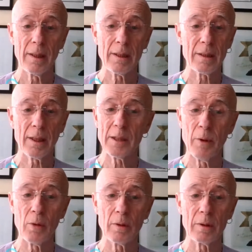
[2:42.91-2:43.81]
He's an
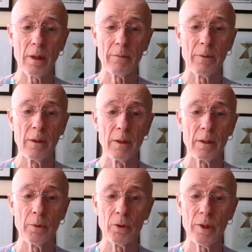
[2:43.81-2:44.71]
exponent of
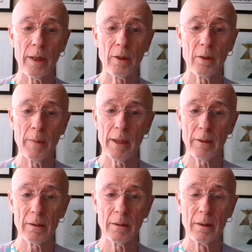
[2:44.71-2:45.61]
the Buteyko
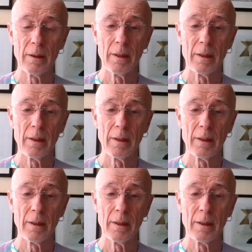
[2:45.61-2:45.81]
method.